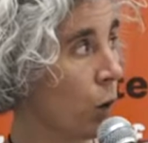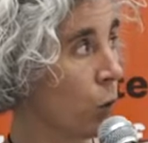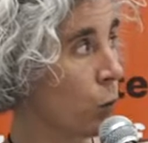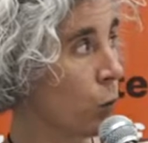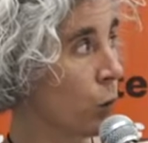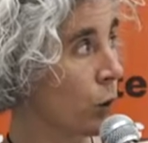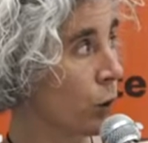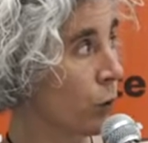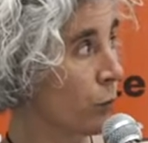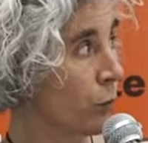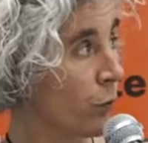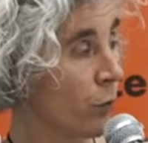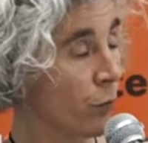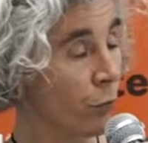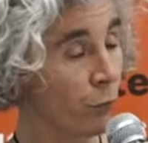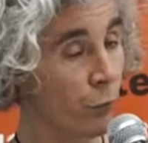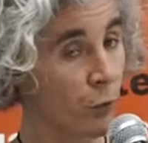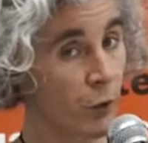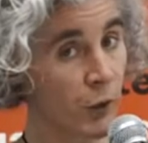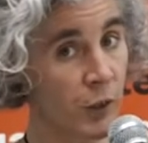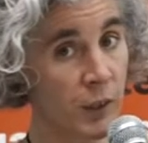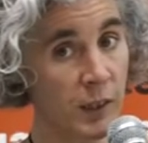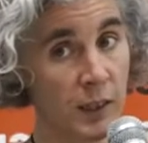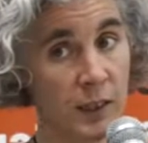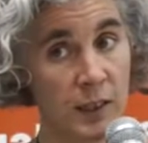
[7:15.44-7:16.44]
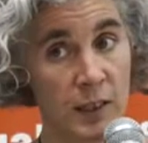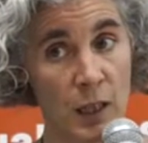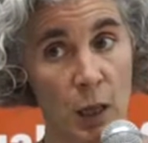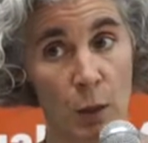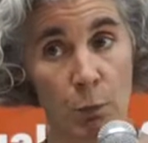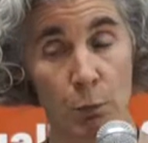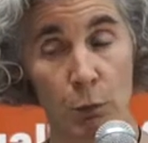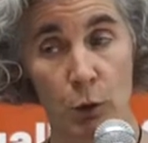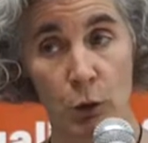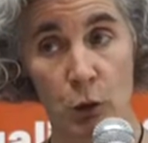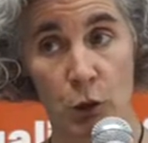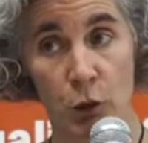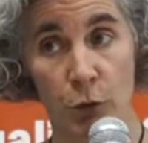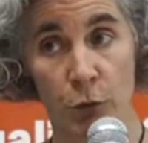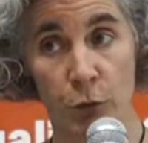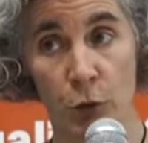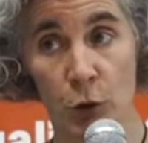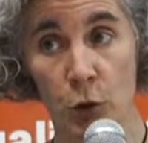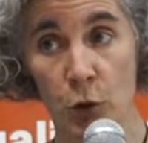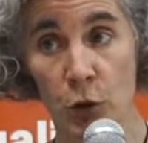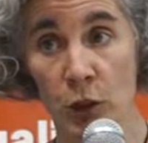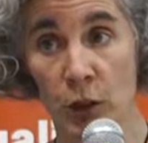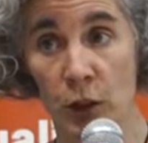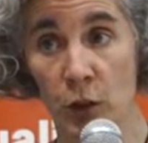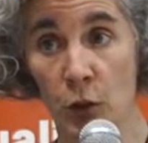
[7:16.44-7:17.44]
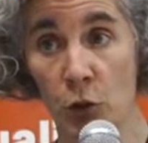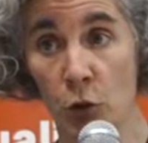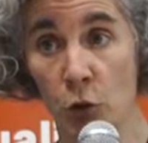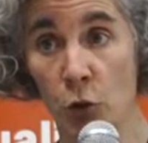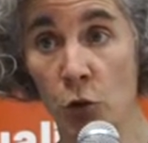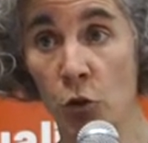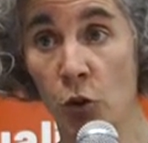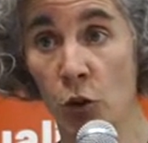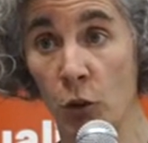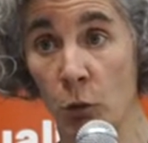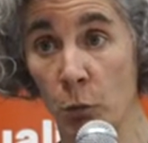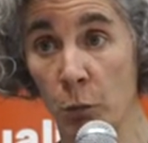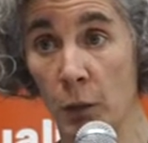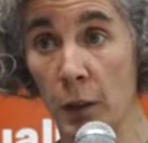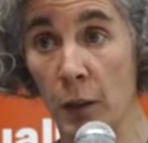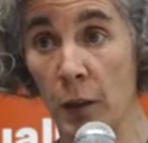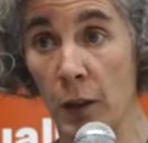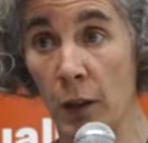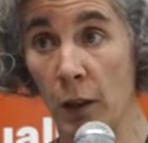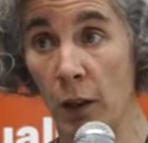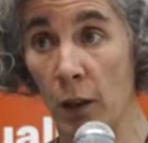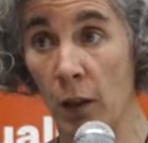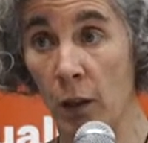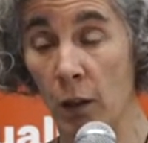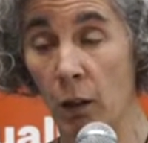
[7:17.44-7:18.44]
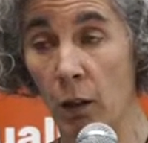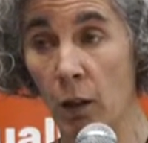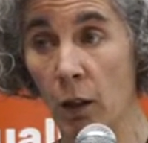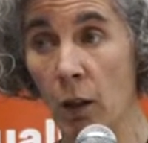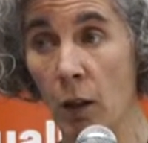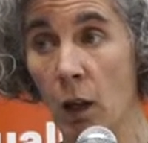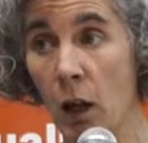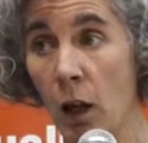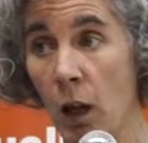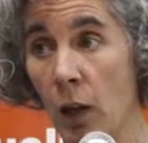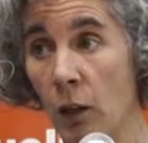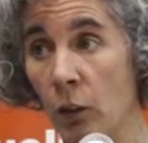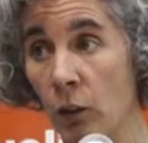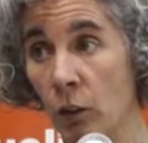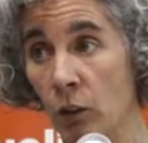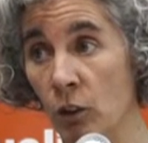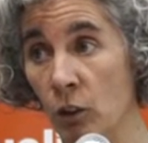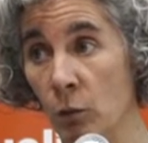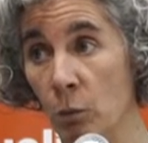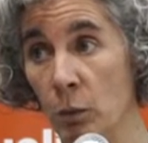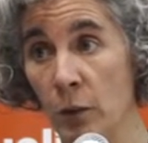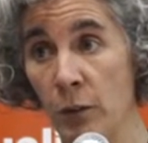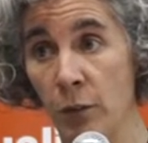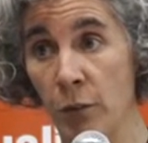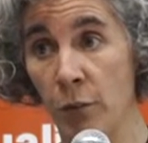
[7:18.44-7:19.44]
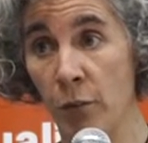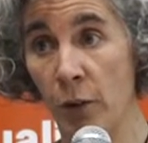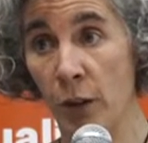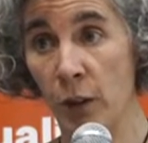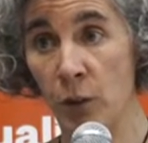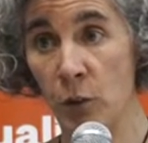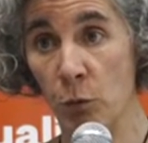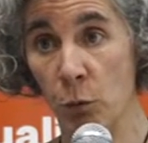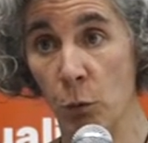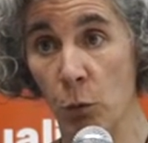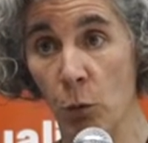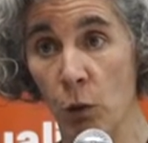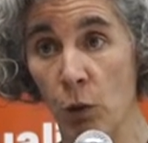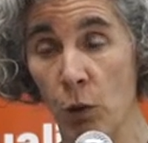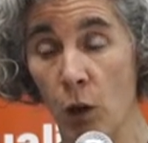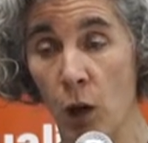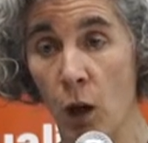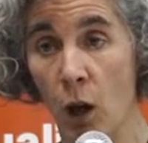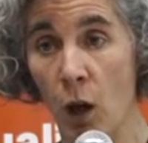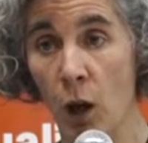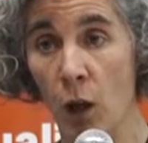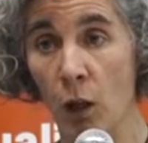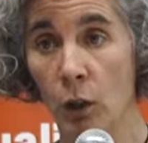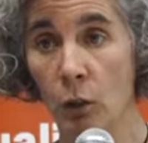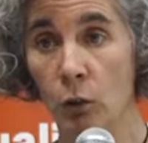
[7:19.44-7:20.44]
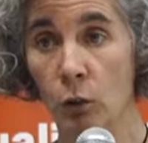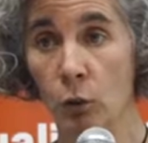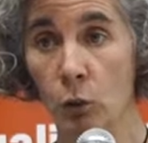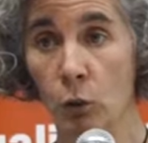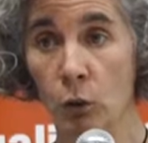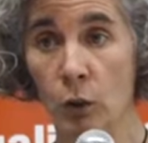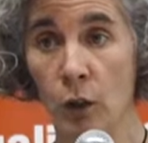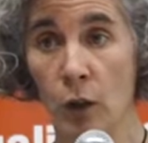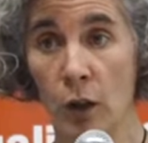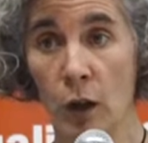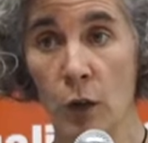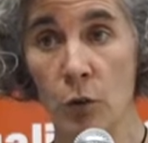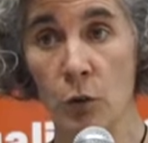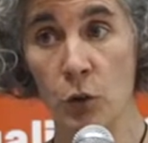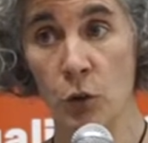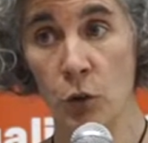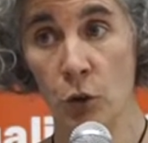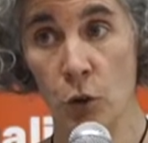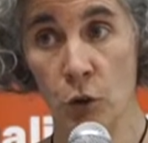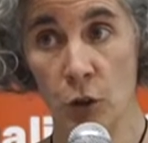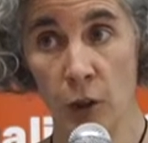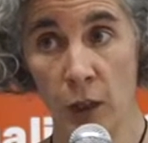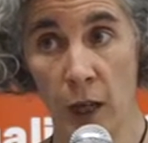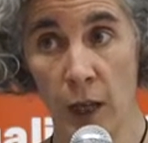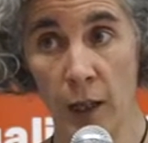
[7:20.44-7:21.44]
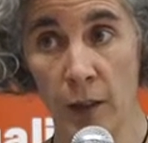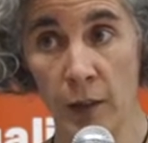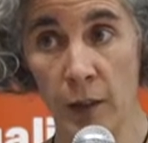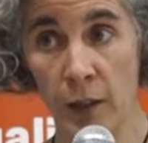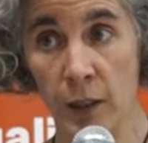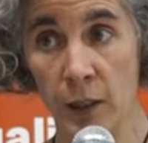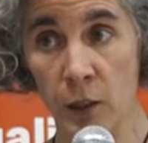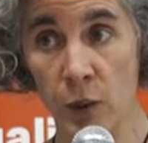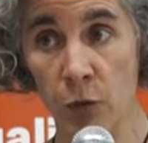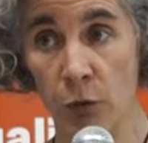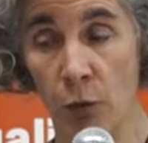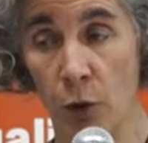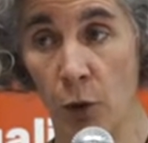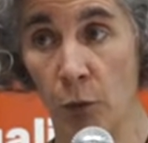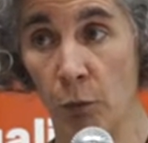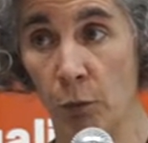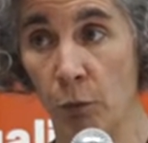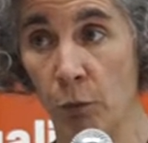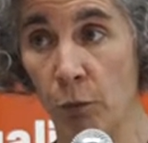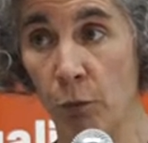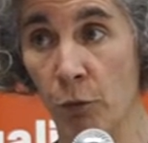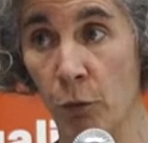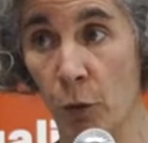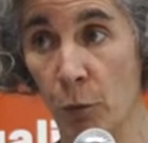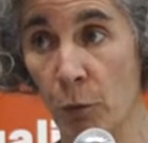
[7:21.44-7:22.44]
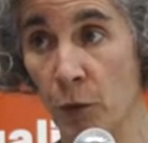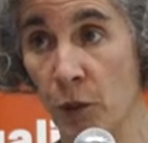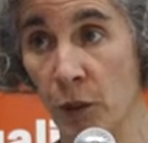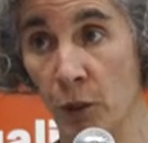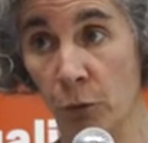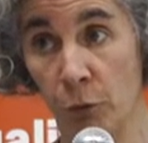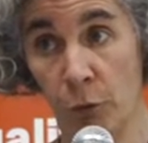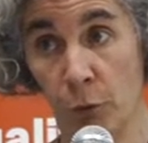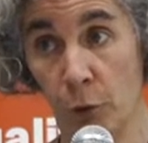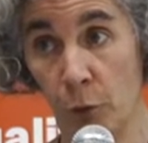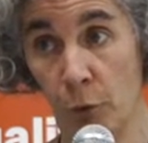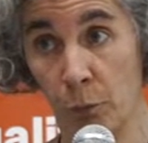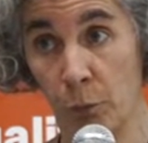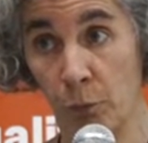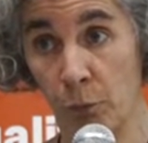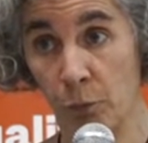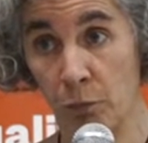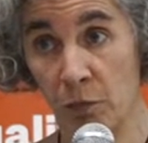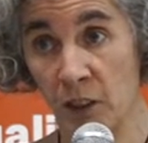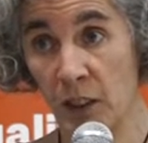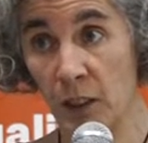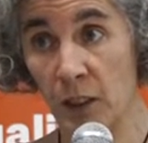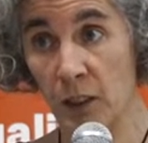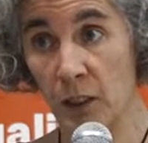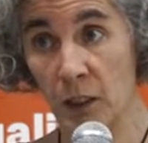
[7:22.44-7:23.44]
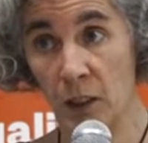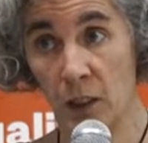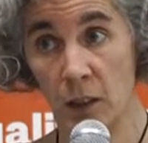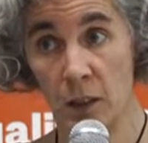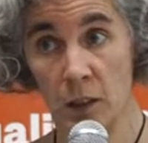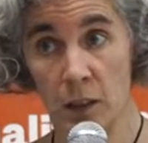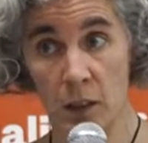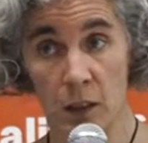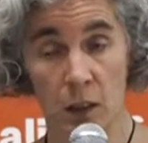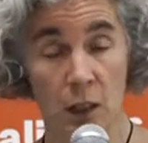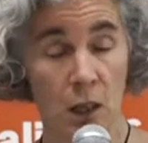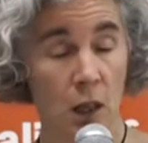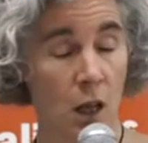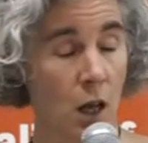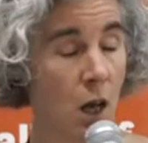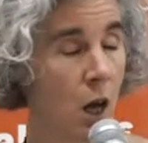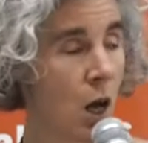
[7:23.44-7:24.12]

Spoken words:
One of the first examples of using social media, and notably Facebook, to crowdsource ideas from citizens